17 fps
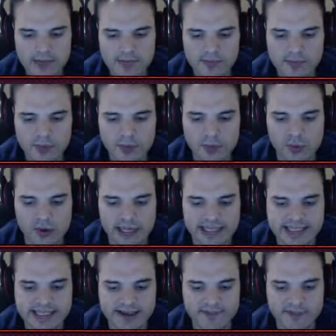We
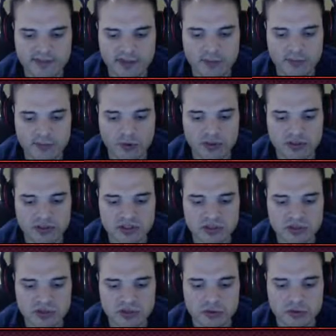definitely want
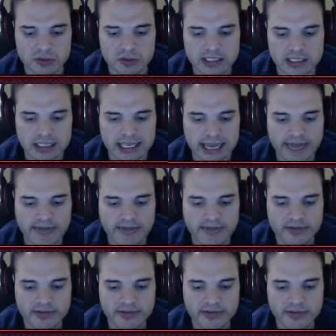to get